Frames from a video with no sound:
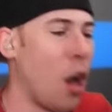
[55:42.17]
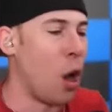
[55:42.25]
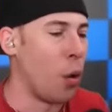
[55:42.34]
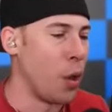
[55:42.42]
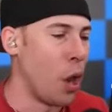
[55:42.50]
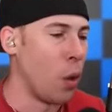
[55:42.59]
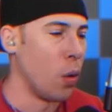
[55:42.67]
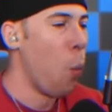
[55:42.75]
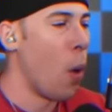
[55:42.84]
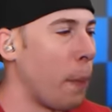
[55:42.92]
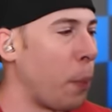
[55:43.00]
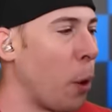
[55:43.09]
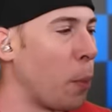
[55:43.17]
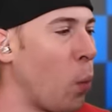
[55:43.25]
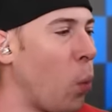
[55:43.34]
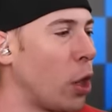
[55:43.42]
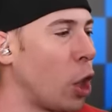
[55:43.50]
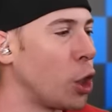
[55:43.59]
Oh no. What, purple,
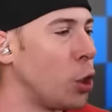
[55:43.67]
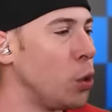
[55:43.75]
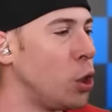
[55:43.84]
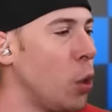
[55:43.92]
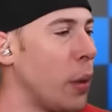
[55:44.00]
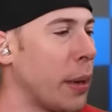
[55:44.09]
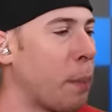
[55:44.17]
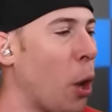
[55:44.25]
what are you doing?